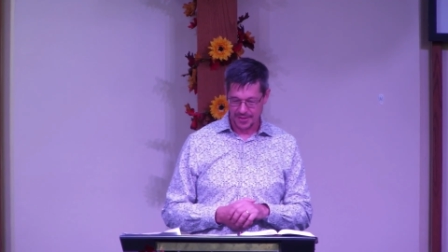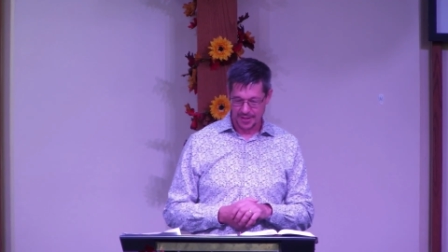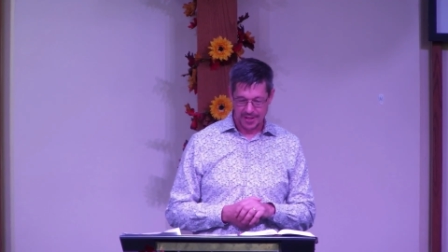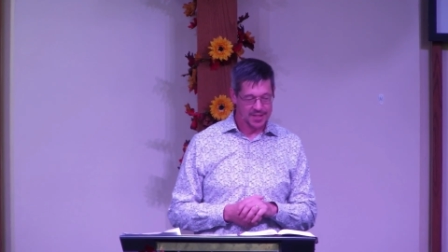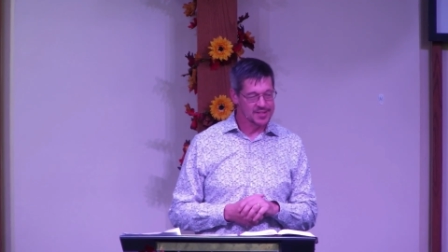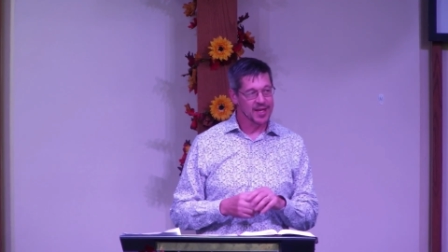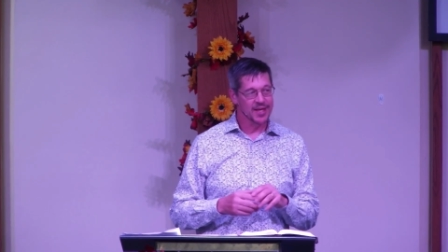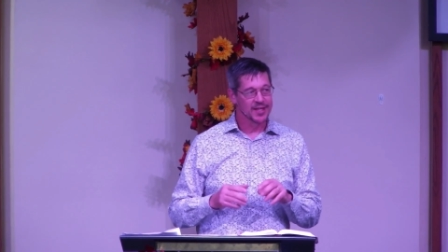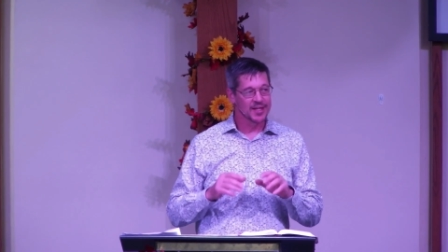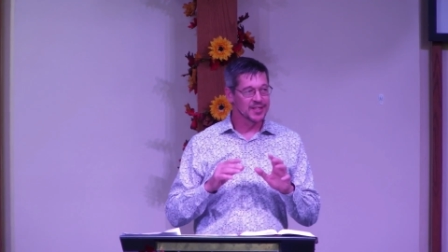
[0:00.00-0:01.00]
It's a
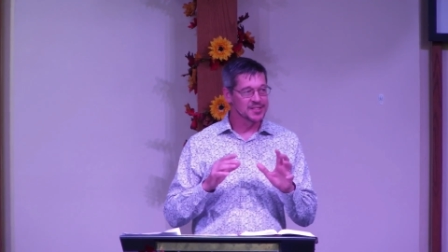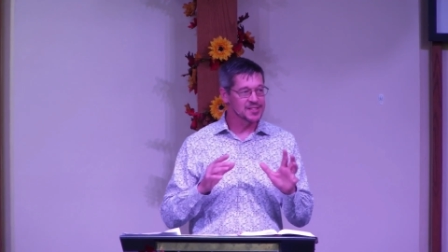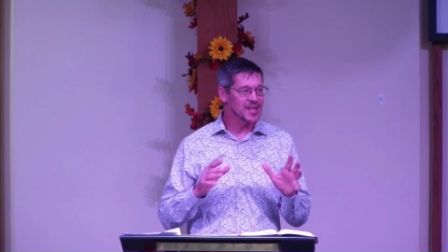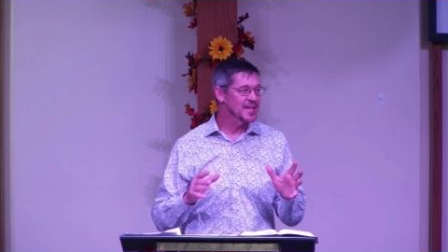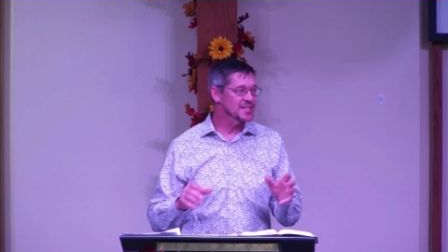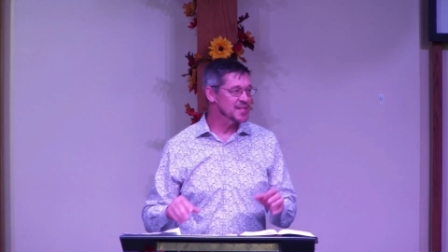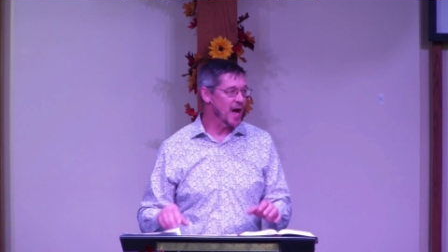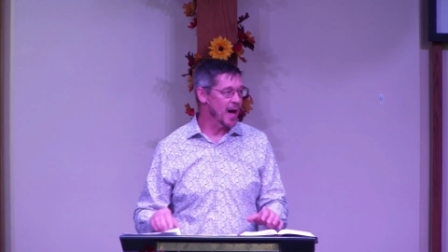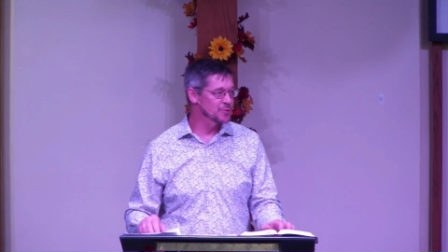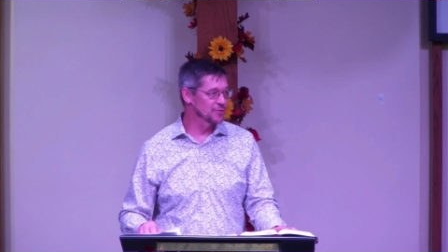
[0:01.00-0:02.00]
concise
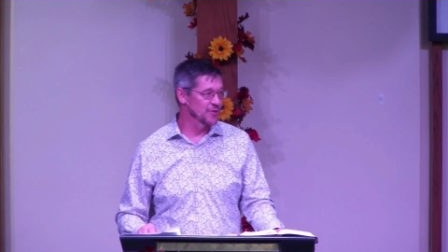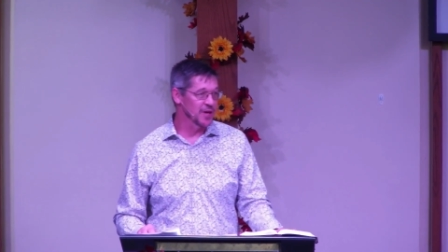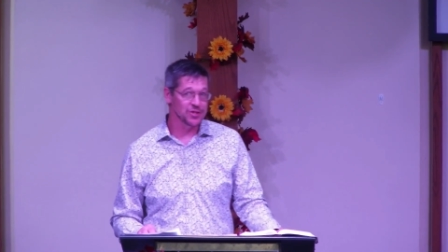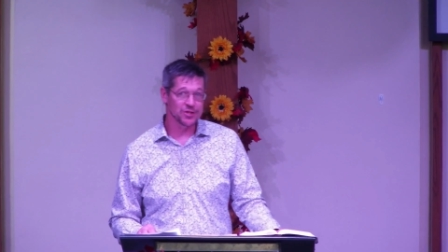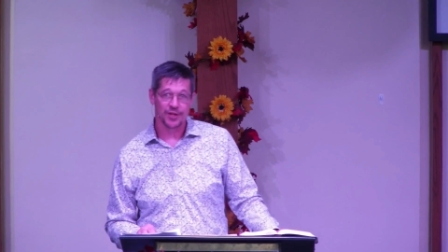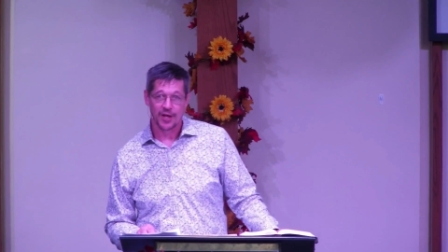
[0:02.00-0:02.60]
observation